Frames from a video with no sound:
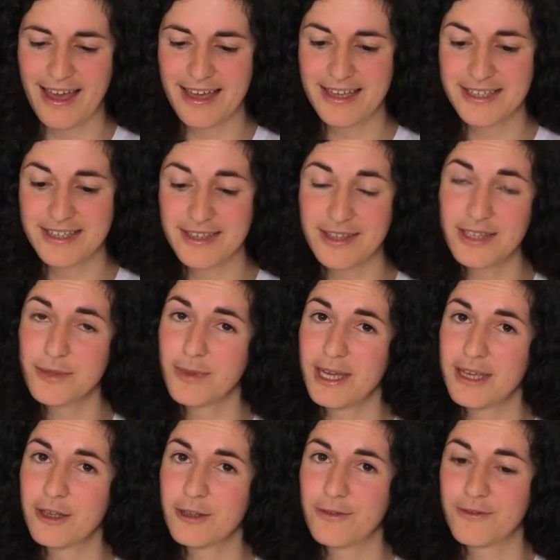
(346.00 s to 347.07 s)
And this
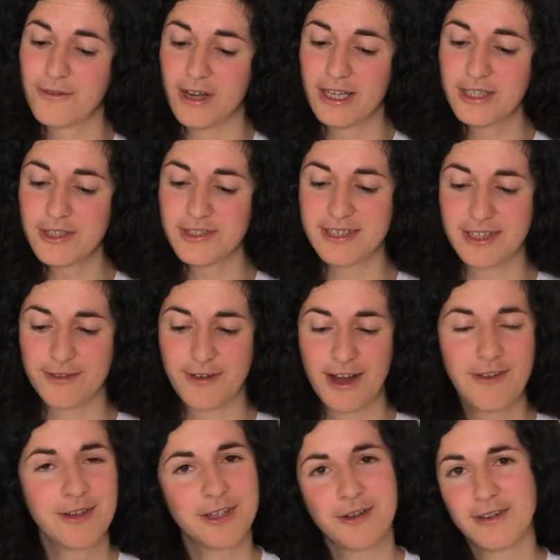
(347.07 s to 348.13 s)
way you'll find yourself
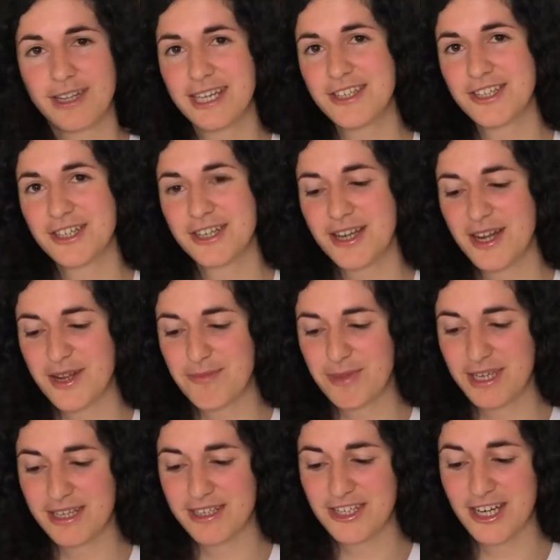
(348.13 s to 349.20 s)
half an hour later
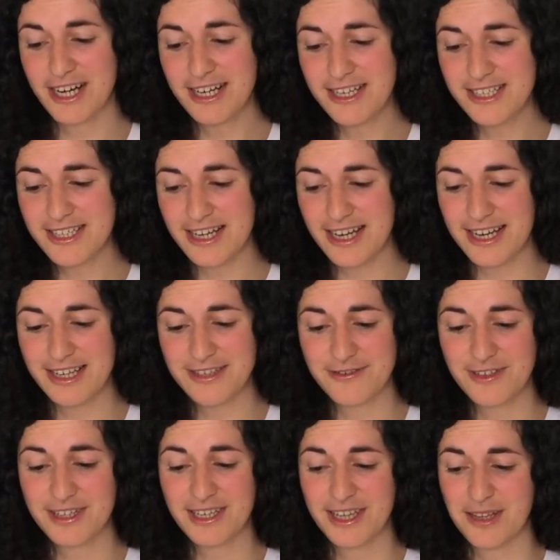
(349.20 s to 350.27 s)
being tired and
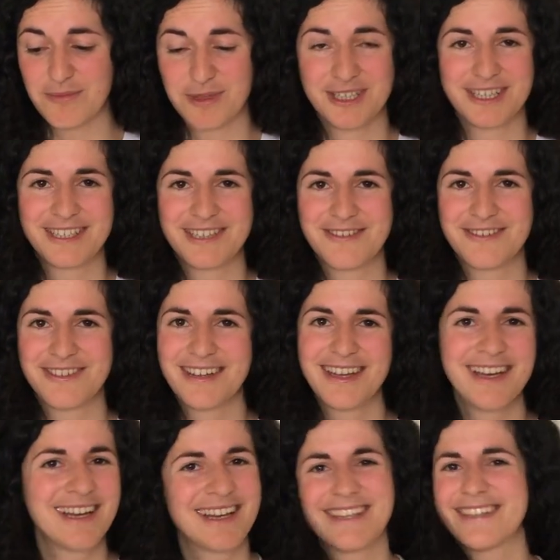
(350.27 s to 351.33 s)
feeling unproductive.
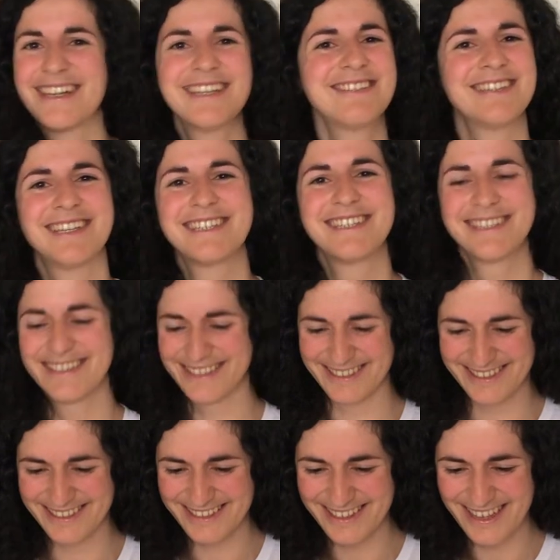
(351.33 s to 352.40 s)
Congratulations!
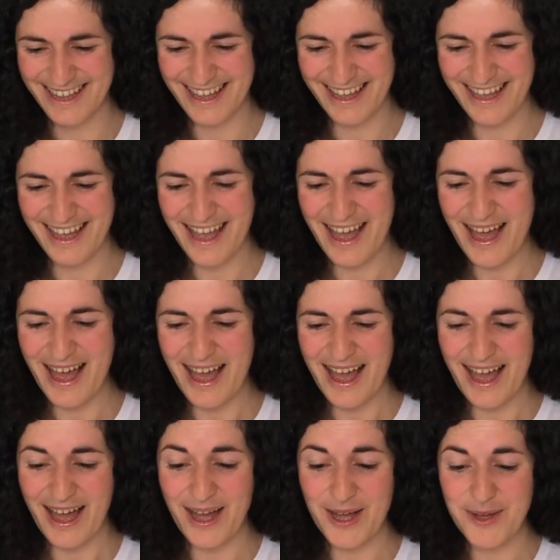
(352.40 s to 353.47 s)

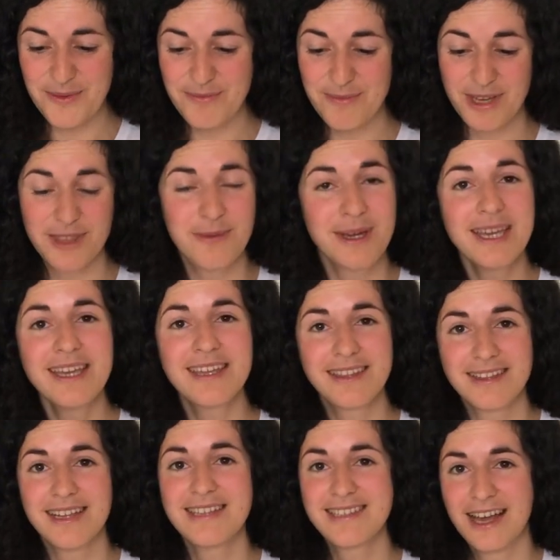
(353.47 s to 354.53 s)
Um, by the way,
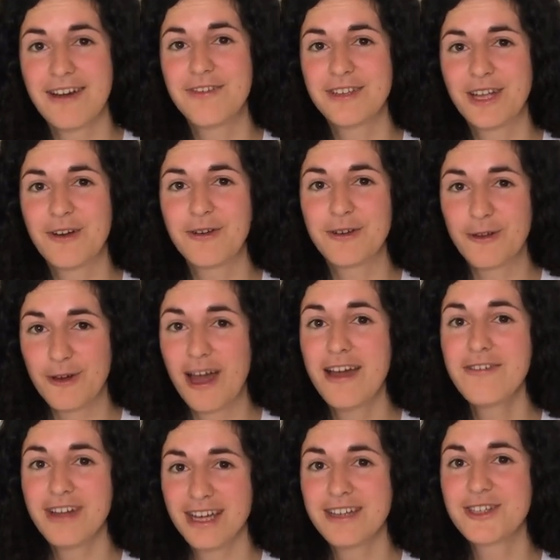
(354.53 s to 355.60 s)
in the last half an hour you
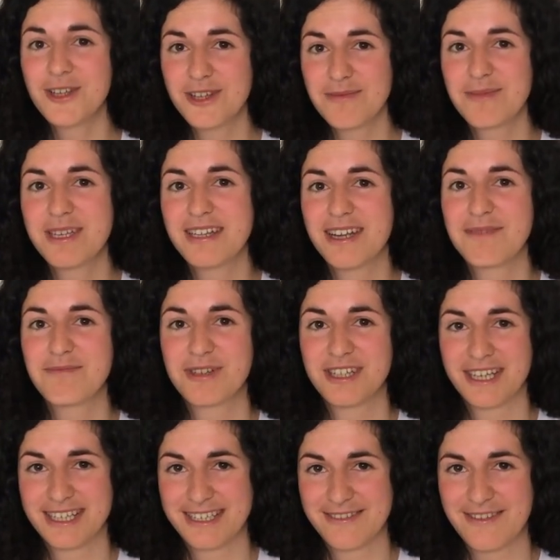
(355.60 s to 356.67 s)
have actually been
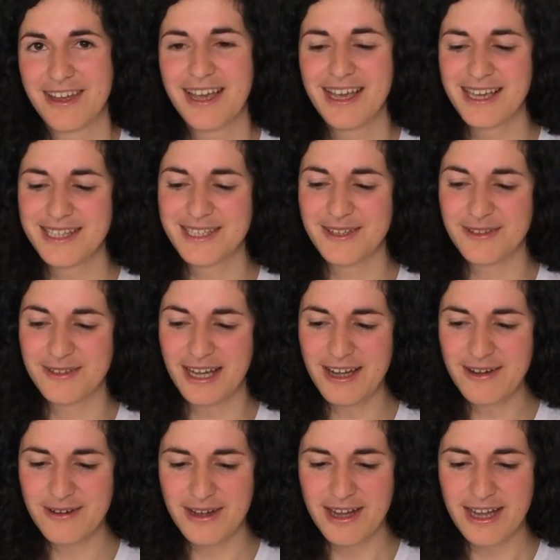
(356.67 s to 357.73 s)
unproductive. So
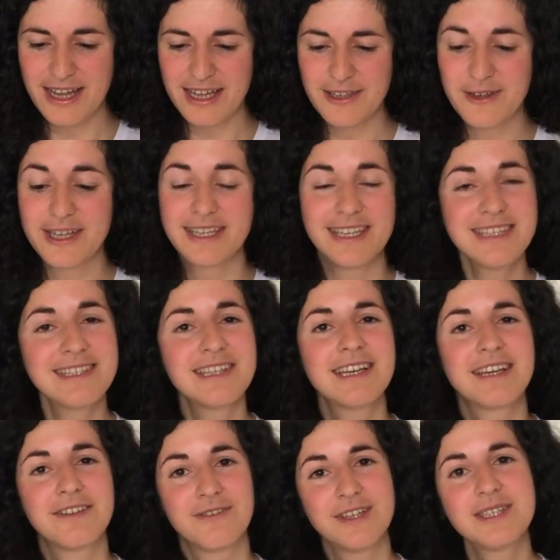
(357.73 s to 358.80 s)
now you can
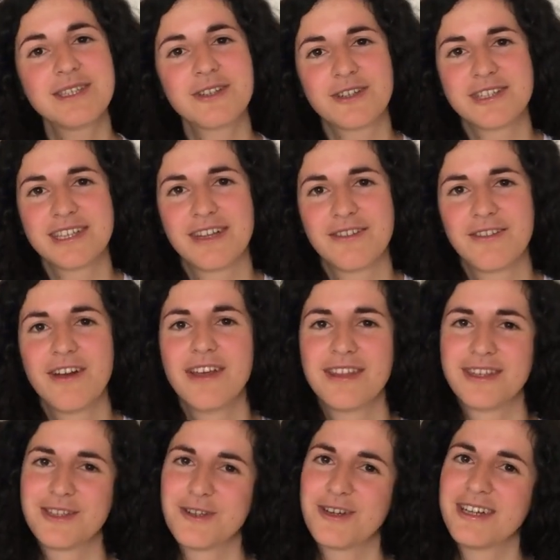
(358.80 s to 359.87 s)
easily convince yourself
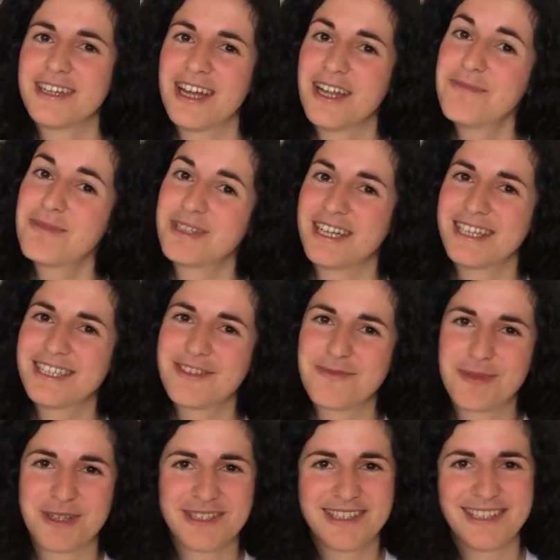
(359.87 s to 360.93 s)
that you're an
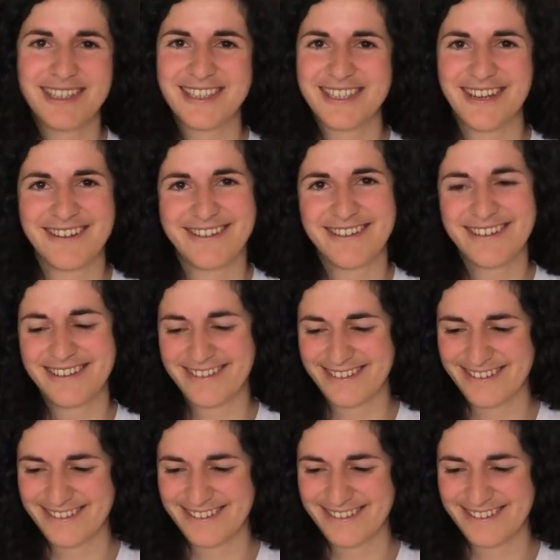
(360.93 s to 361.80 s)
unproductive person in general.